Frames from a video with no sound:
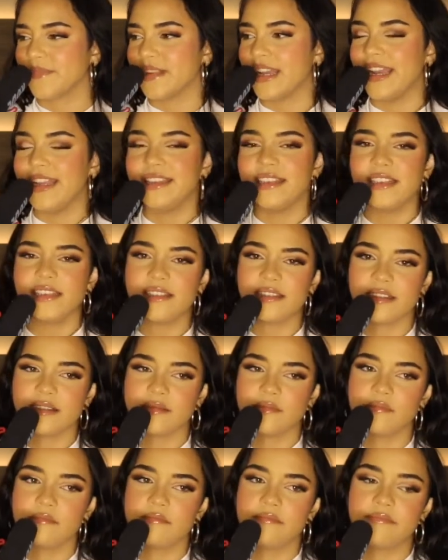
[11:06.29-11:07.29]
I did
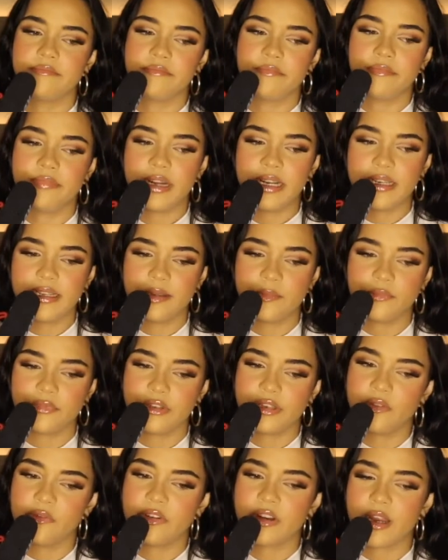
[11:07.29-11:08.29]
some para el tiempo
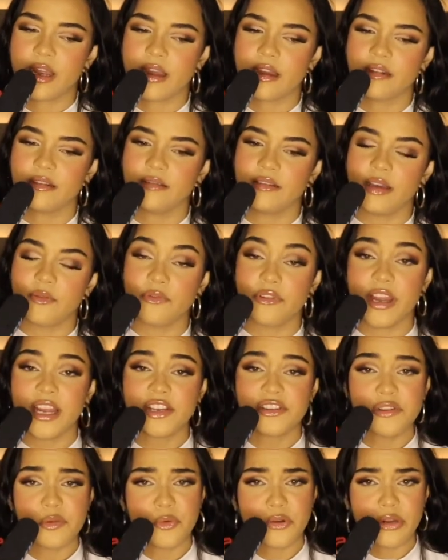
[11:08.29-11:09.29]
del huracán that were
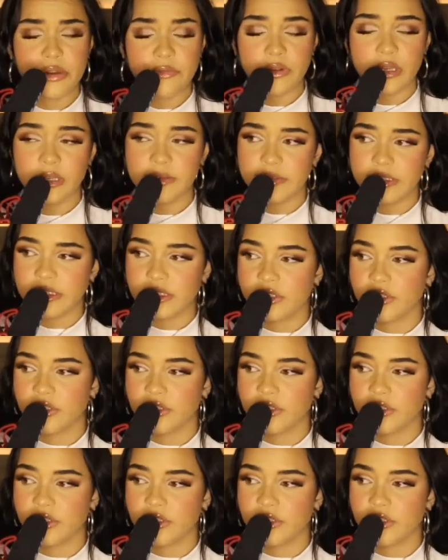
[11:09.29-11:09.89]
actually pretty relevant,